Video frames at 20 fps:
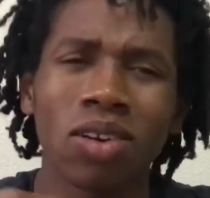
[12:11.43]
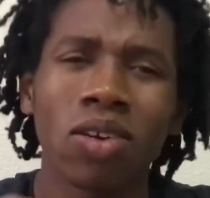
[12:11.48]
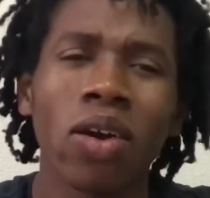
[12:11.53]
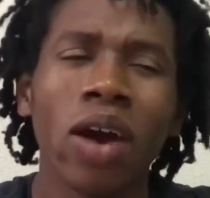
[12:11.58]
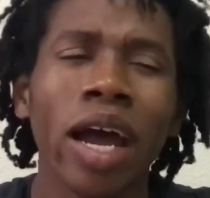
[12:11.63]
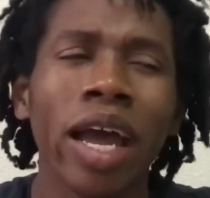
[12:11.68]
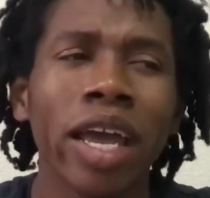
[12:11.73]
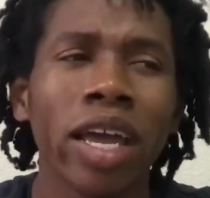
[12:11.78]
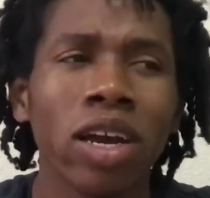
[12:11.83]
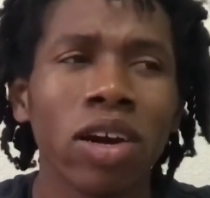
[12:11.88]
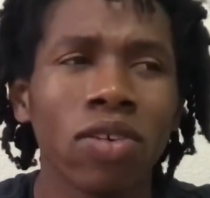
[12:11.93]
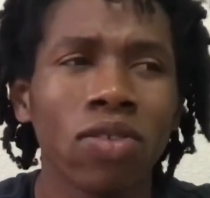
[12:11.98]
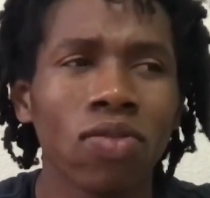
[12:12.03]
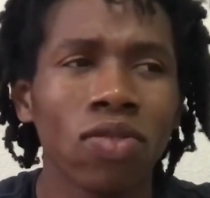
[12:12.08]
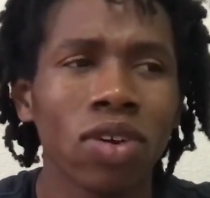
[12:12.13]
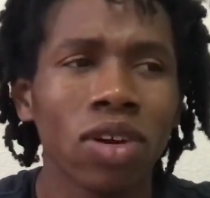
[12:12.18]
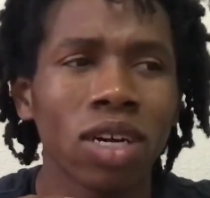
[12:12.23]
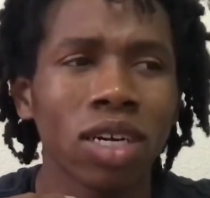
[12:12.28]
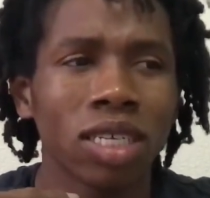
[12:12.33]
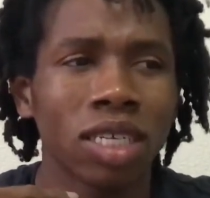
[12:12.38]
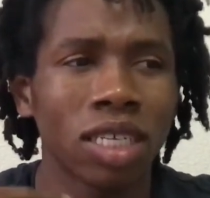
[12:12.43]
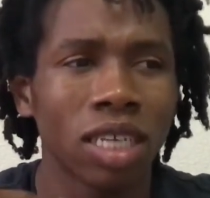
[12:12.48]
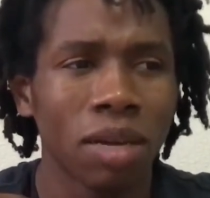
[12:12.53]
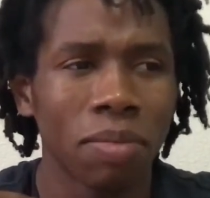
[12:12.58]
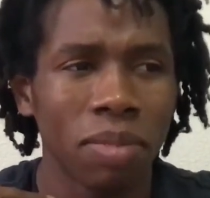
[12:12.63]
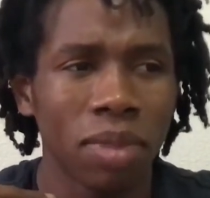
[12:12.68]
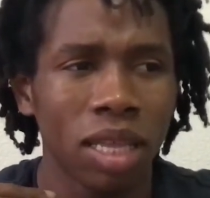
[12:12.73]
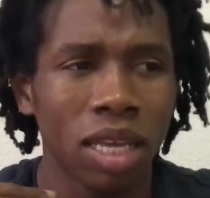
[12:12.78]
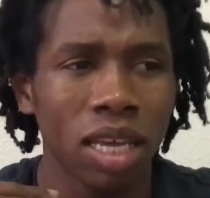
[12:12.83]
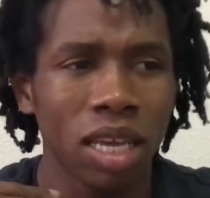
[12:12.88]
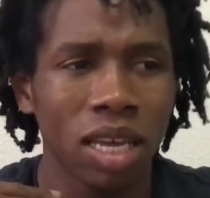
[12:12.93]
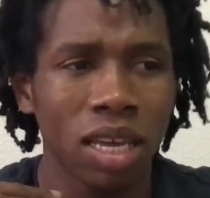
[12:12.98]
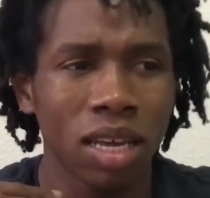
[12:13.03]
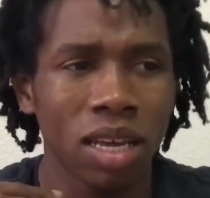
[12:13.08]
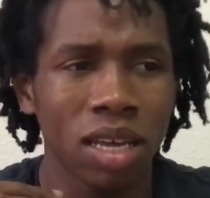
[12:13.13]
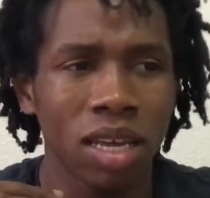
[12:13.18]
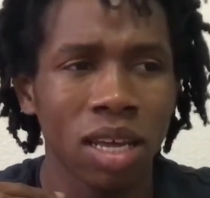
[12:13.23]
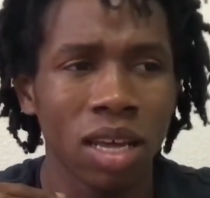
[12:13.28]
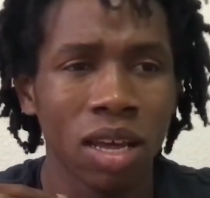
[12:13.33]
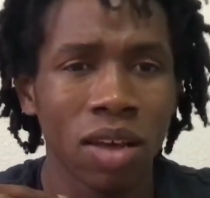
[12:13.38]
crying over
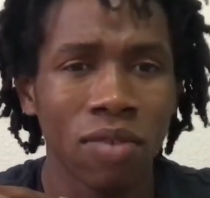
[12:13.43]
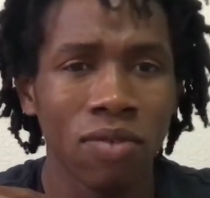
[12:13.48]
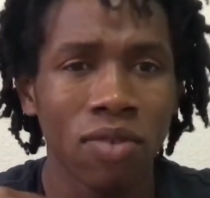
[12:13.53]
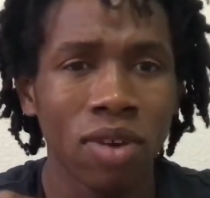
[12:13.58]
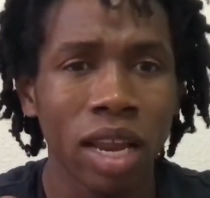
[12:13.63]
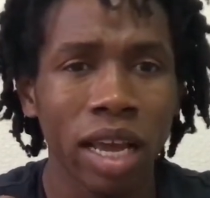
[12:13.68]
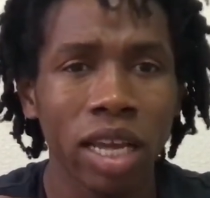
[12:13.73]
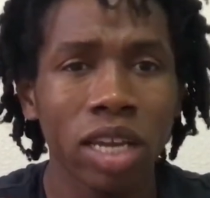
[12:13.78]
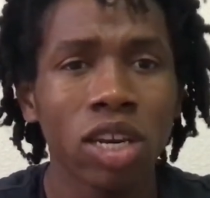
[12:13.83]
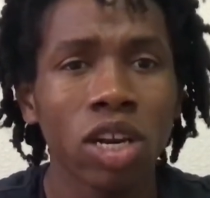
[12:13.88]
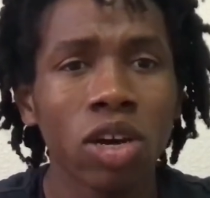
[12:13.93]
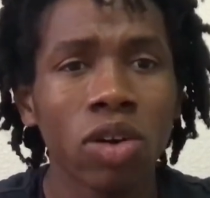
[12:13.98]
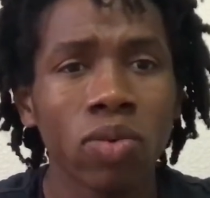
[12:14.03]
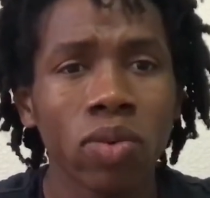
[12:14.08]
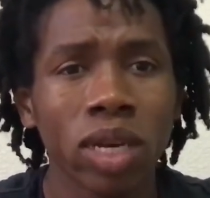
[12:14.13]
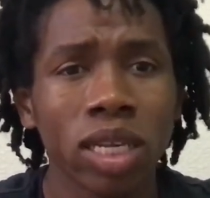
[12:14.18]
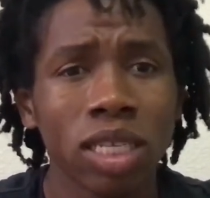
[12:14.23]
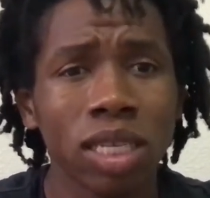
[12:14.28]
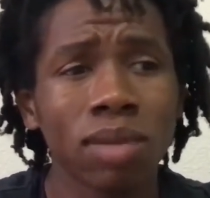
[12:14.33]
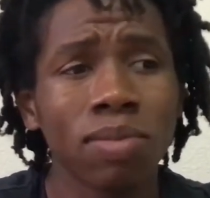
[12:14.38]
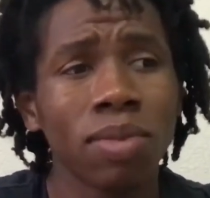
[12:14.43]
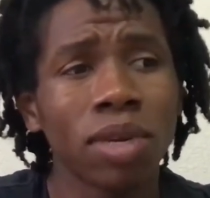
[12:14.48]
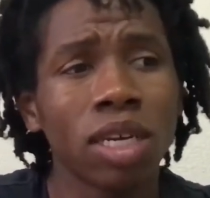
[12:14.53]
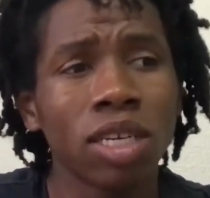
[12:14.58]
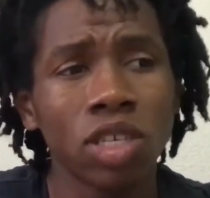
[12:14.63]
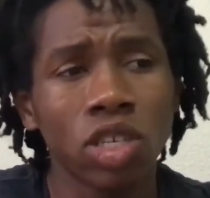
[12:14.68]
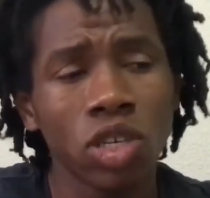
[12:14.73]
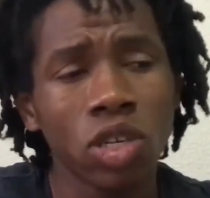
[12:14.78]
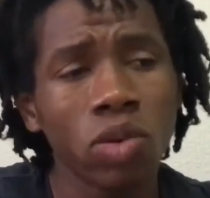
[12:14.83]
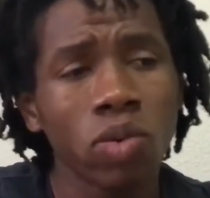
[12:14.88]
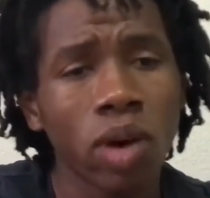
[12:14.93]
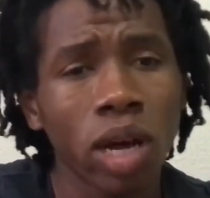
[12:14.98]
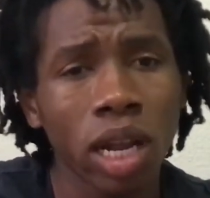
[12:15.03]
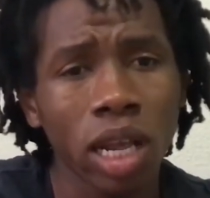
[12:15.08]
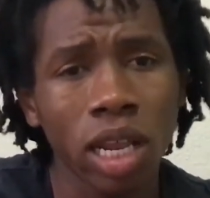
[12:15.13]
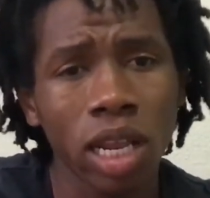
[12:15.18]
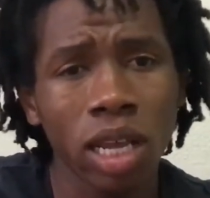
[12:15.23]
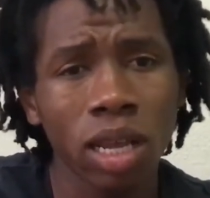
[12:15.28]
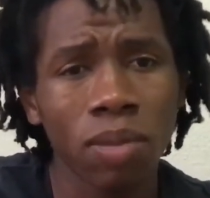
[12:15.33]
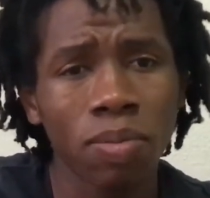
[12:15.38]
something for like no reason, because you
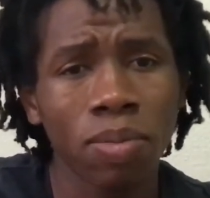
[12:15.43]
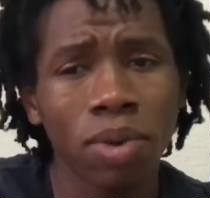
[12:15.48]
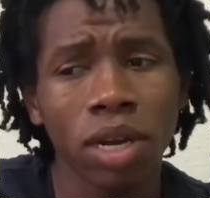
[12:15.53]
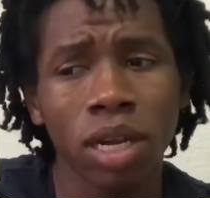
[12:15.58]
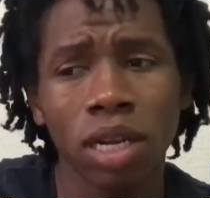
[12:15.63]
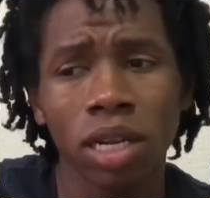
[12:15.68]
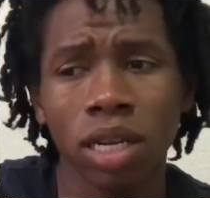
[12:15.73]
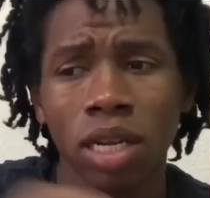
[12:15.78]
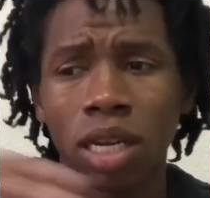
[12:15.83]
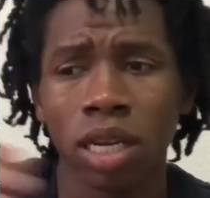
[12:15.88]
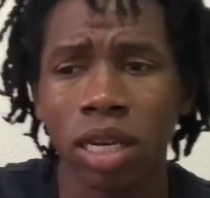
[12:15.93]
wanted it but